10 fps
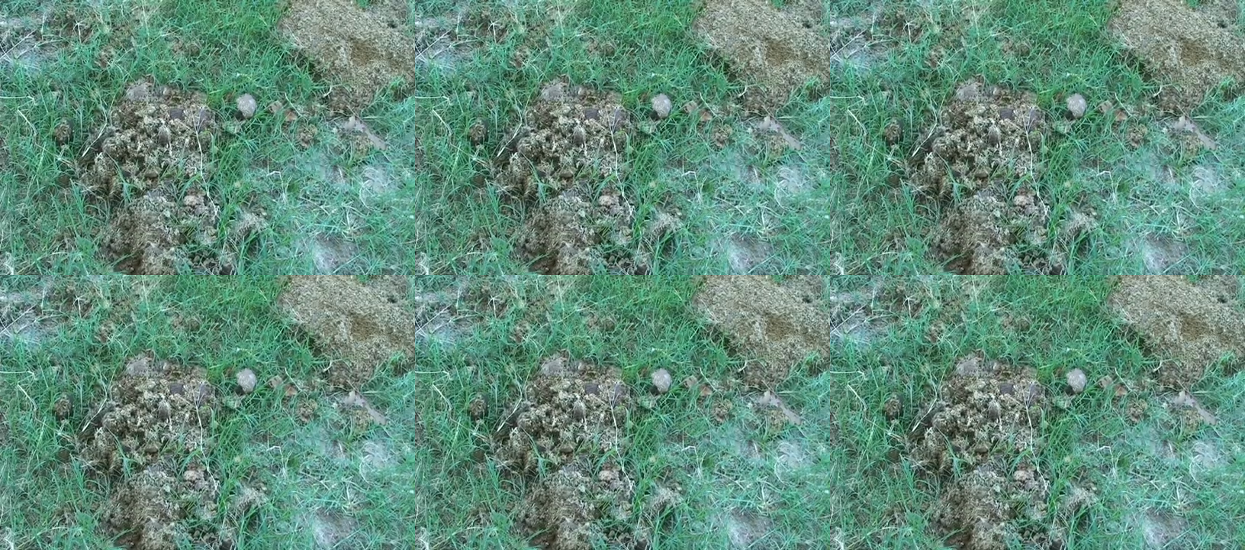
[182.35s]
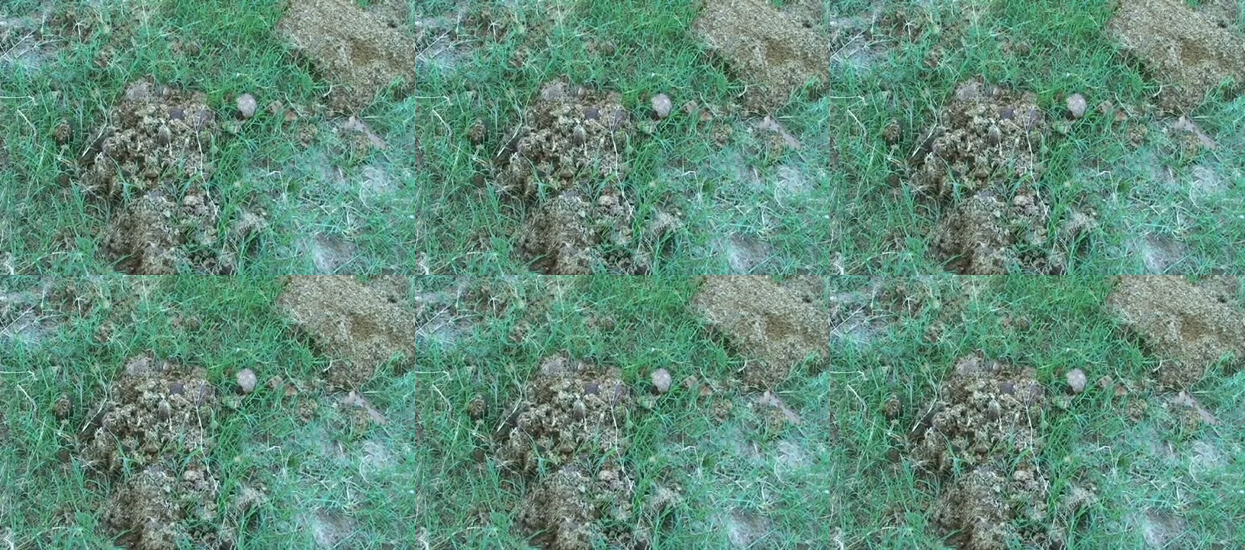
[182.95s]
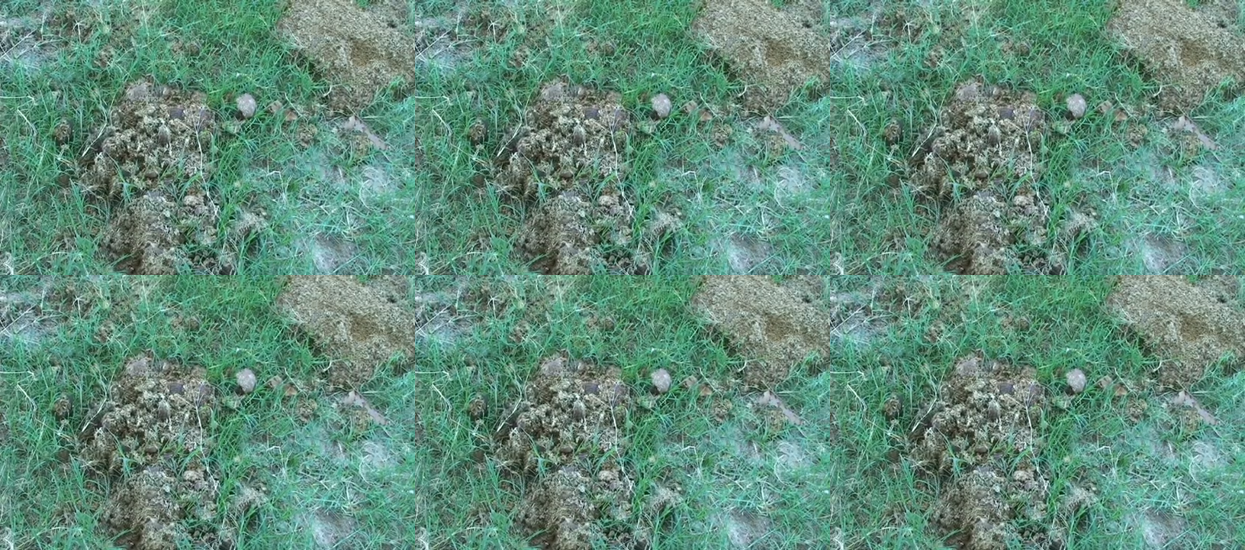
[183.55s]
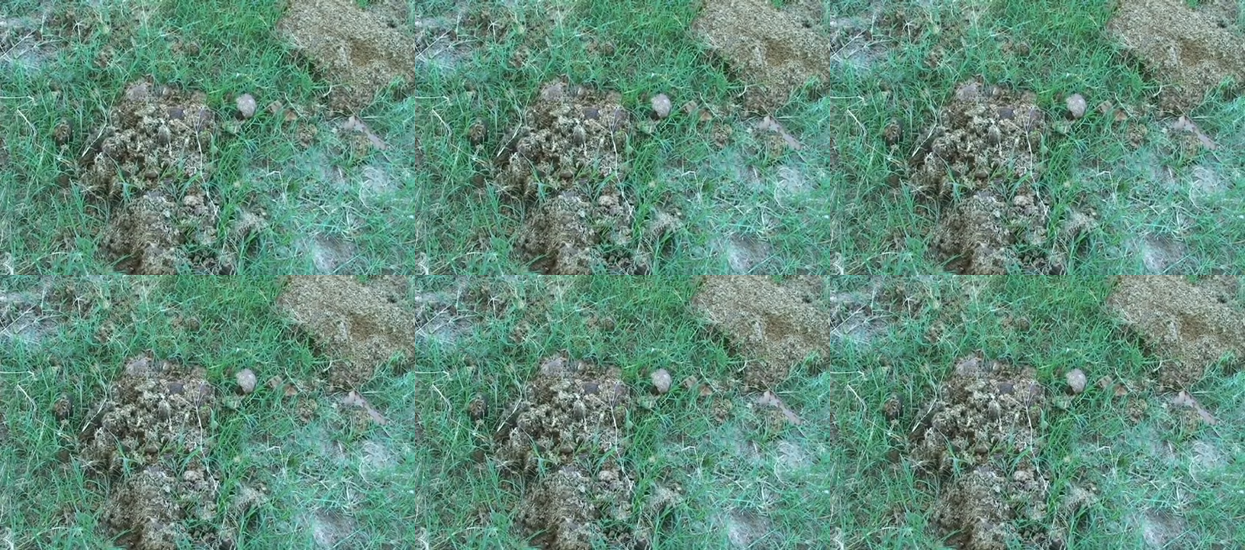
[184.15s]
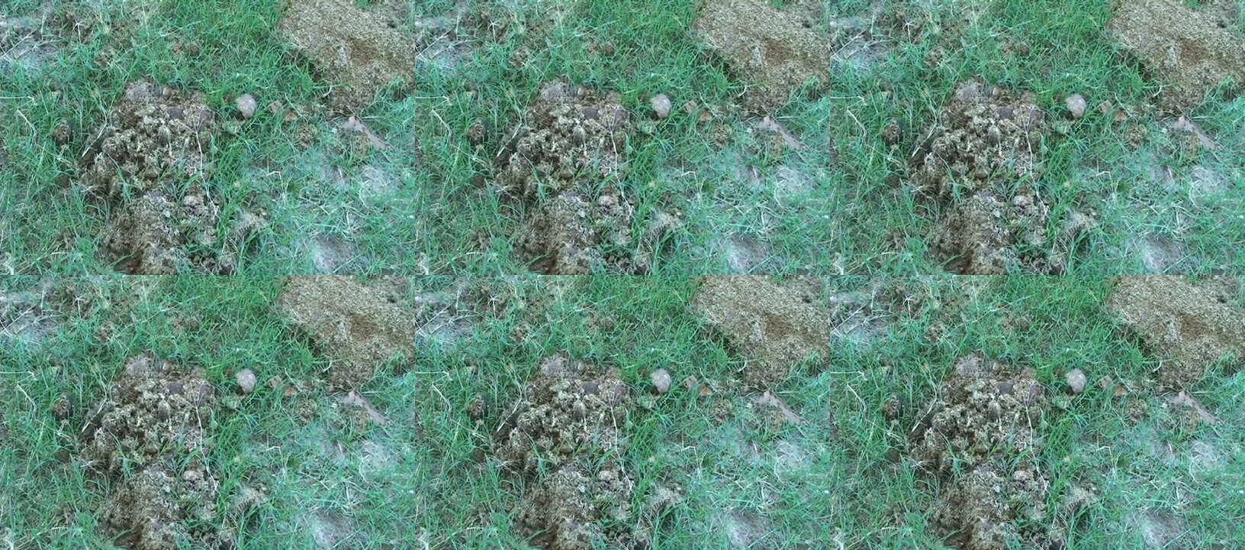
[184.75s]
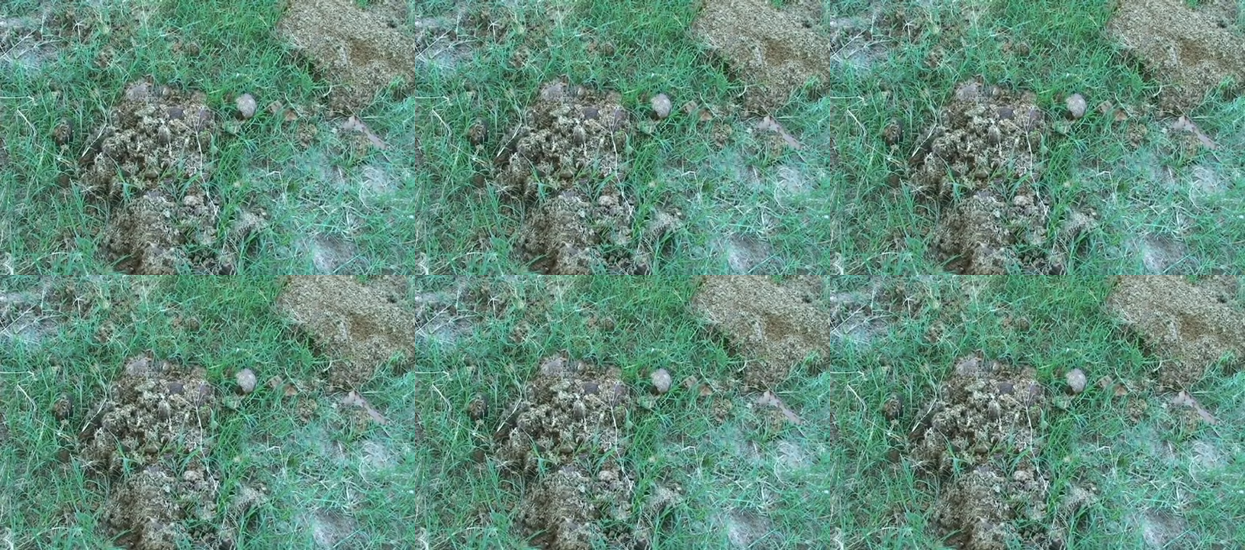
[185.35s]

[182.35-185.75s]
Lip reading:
No face is visible, so there are no lips to read.